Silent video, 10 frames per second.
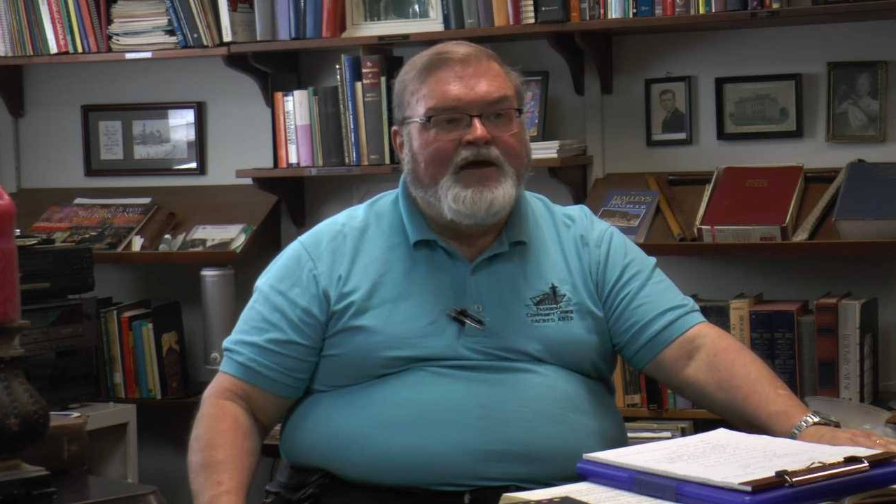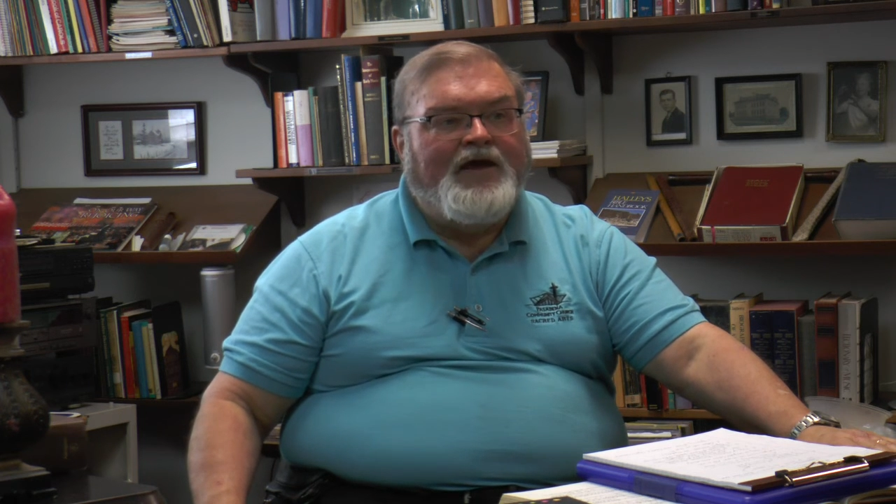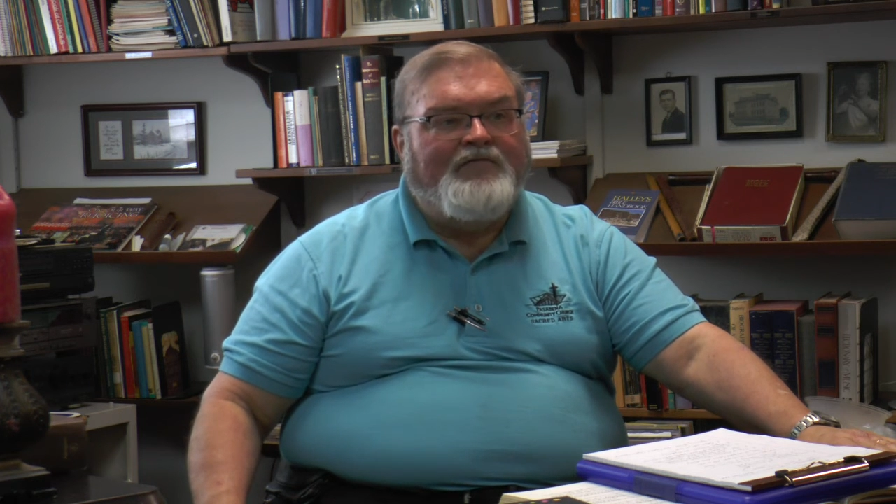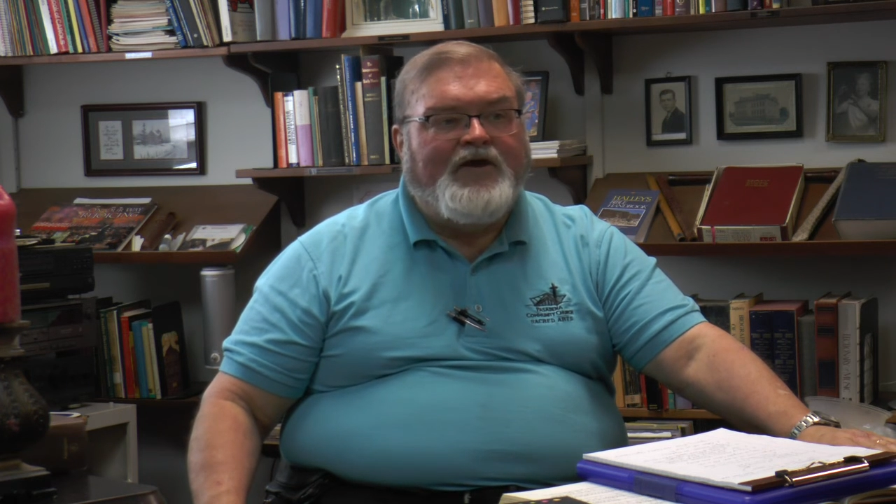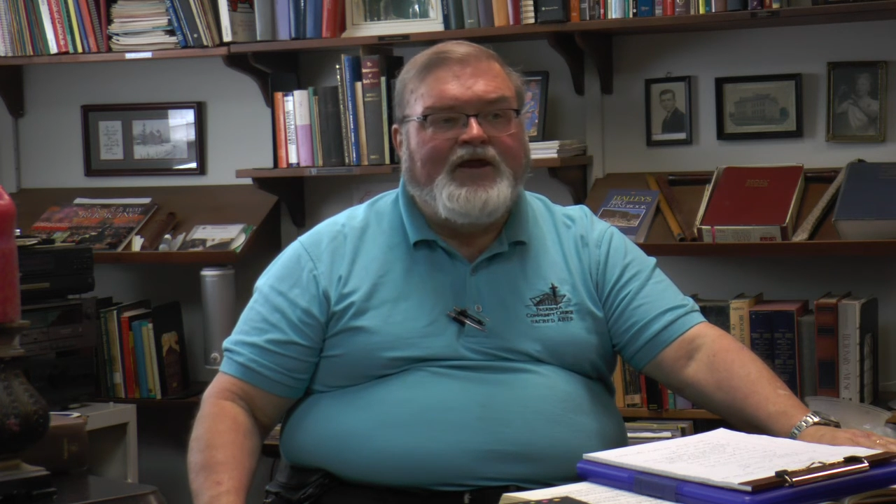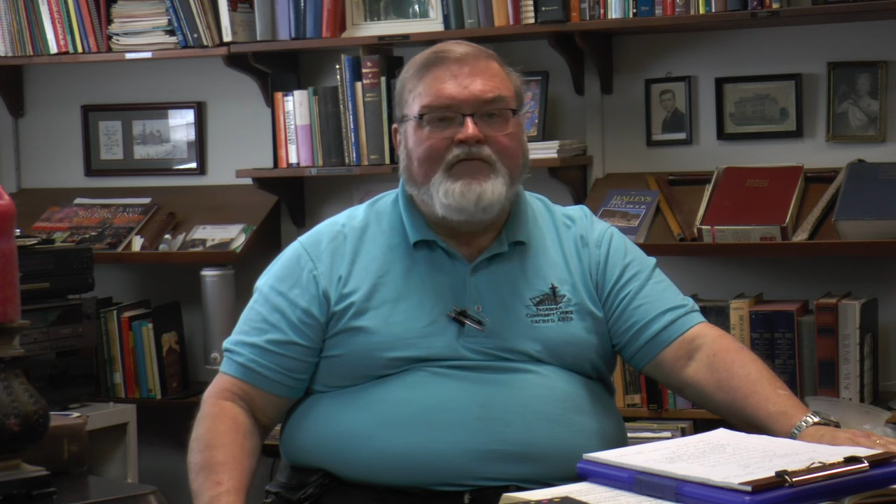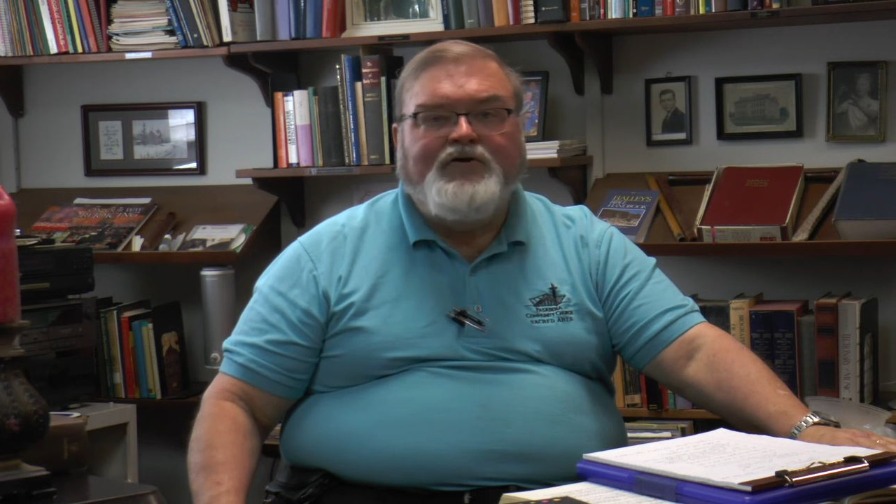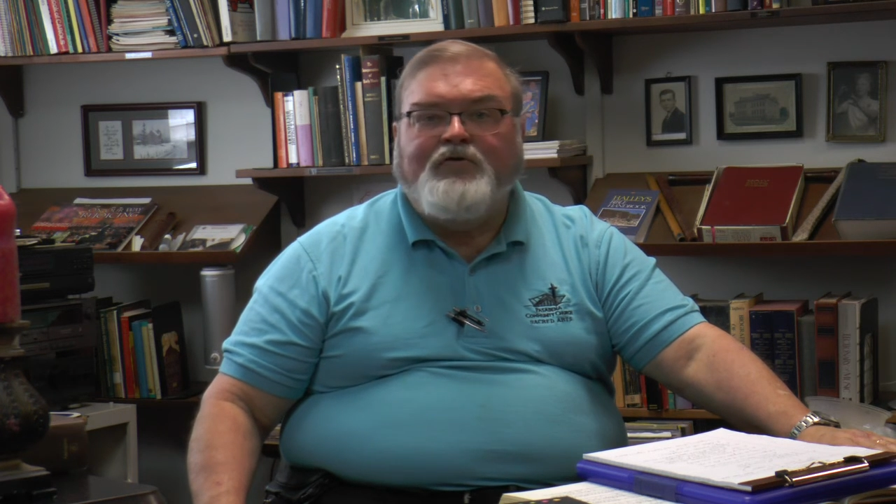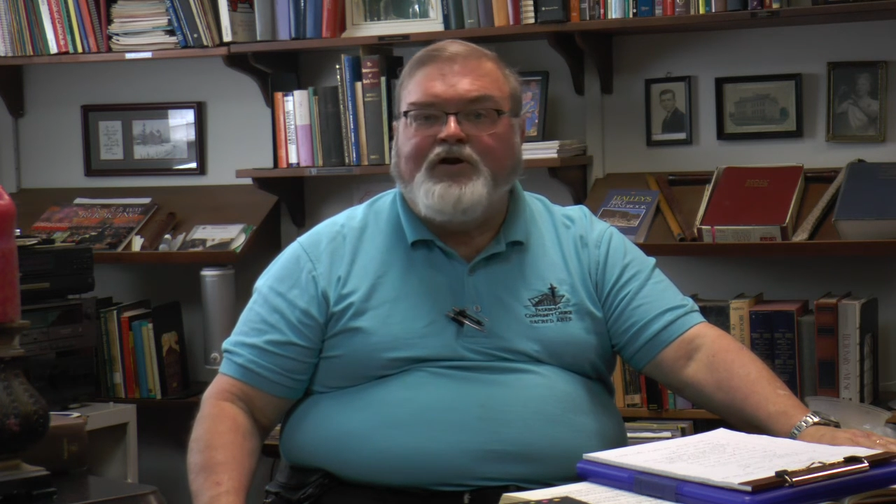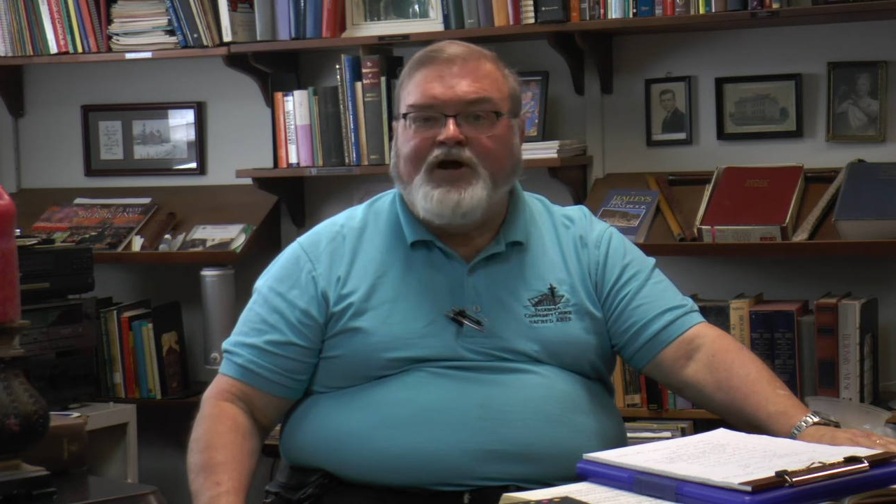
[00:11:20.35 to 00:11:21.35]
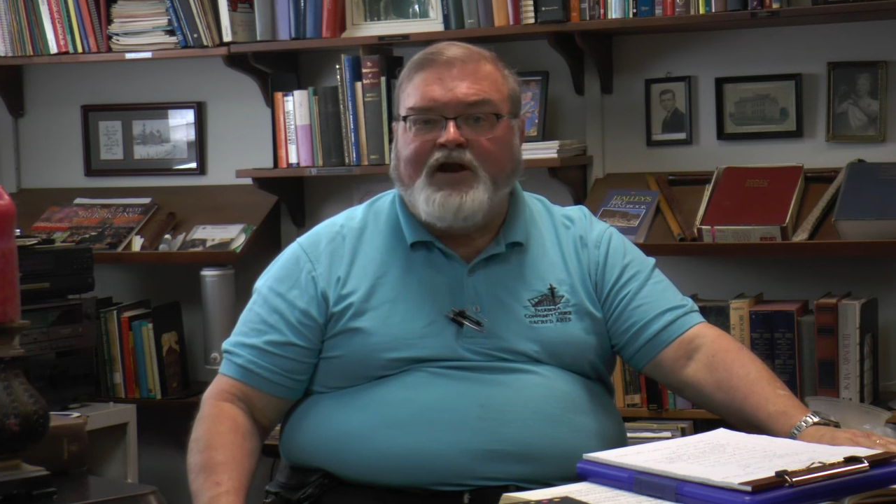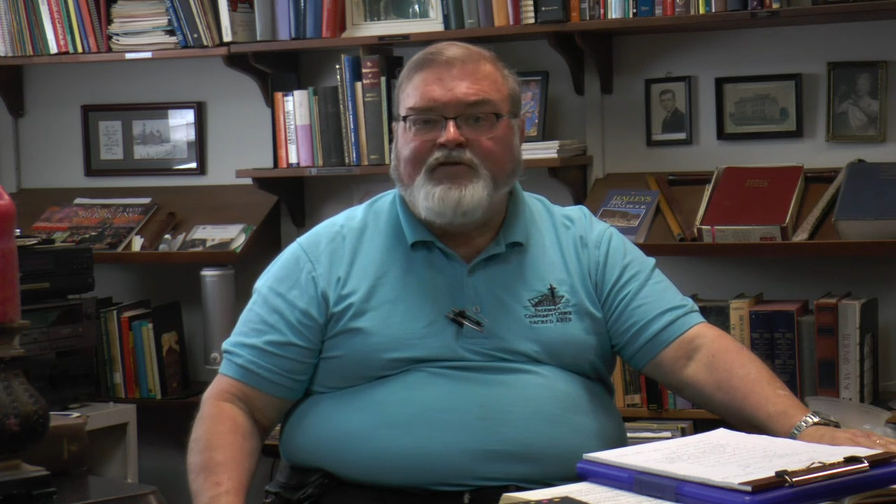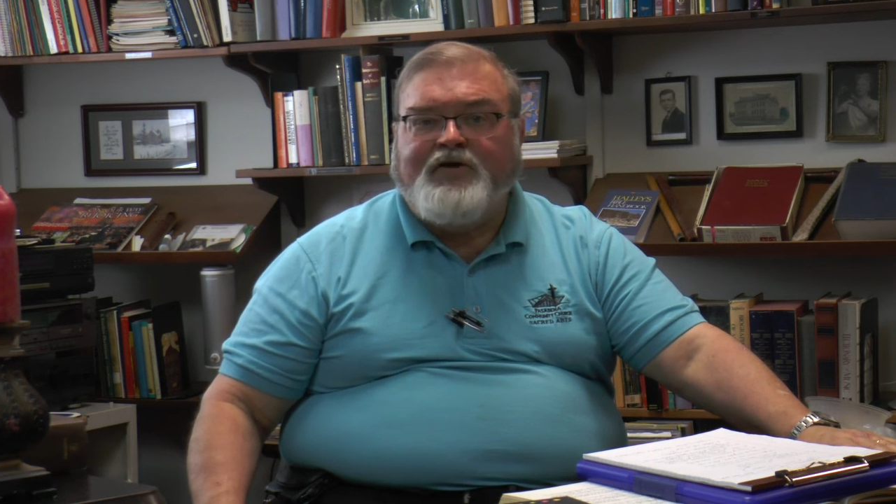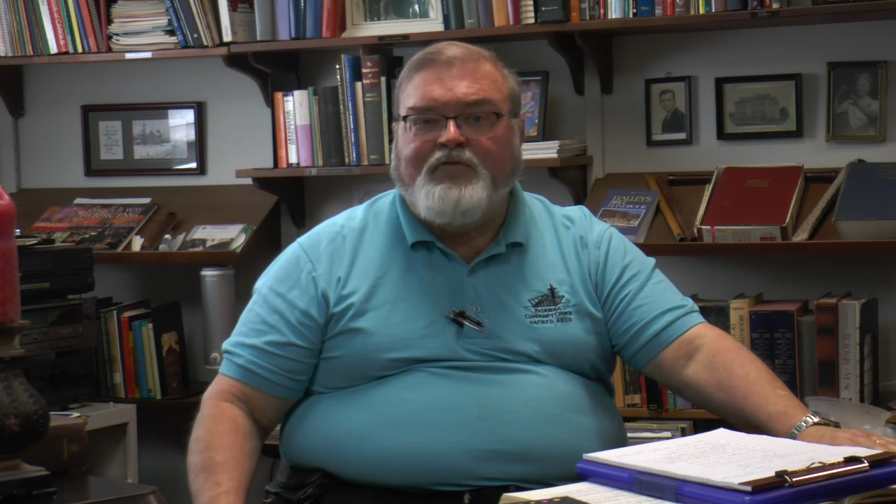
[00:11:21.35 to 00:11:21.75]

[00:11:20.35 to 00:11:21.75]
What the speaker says: If any of you are not in the